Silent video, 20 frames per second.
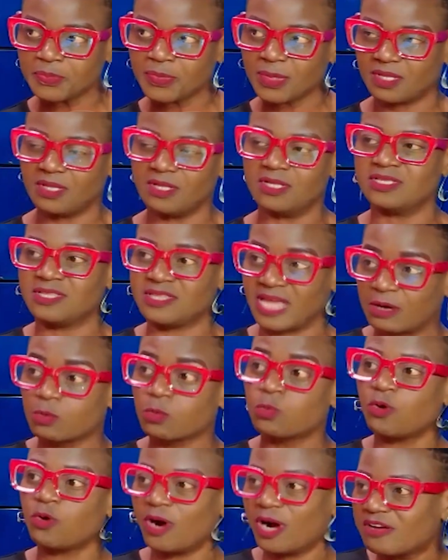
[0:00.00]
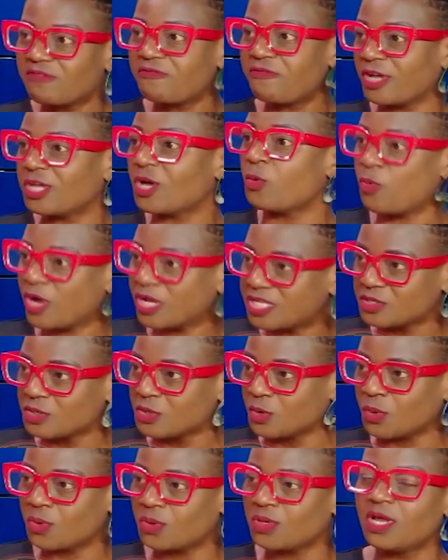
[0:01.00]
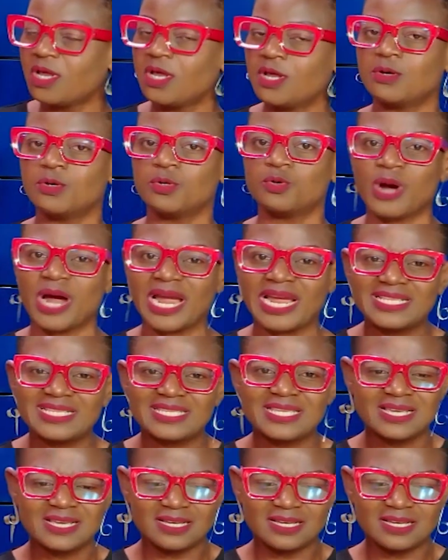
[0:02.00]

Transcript: that work for your weight goal, right?